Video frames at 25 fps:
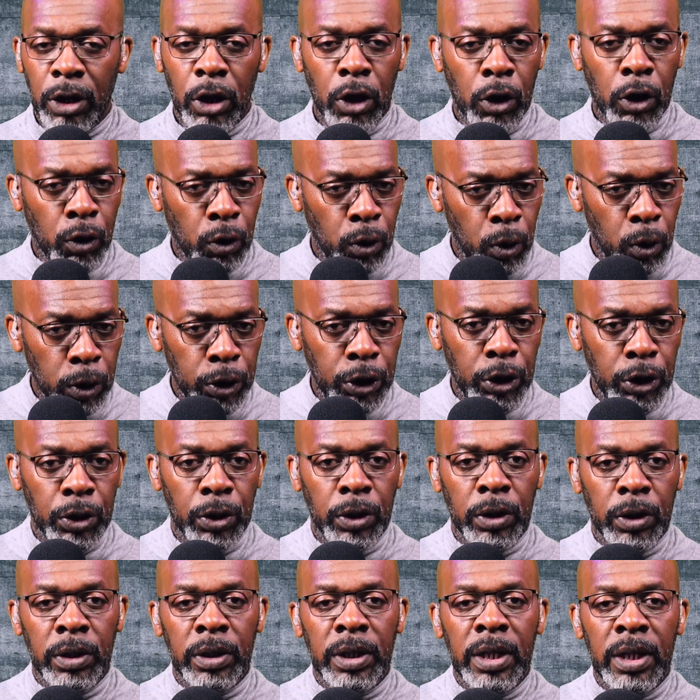
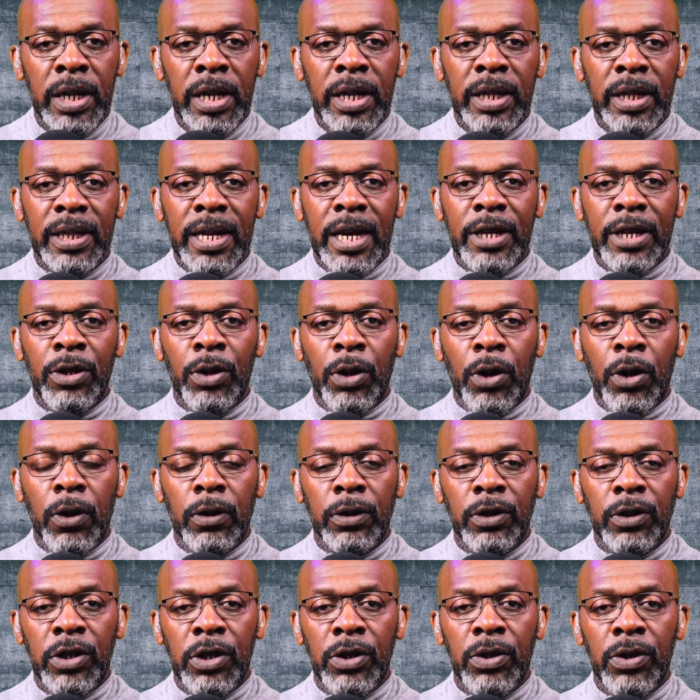Crucial that you
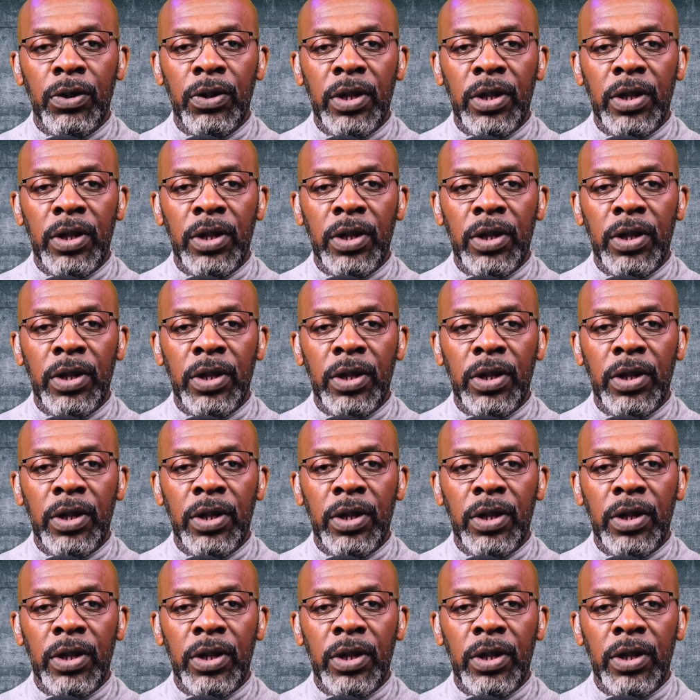continue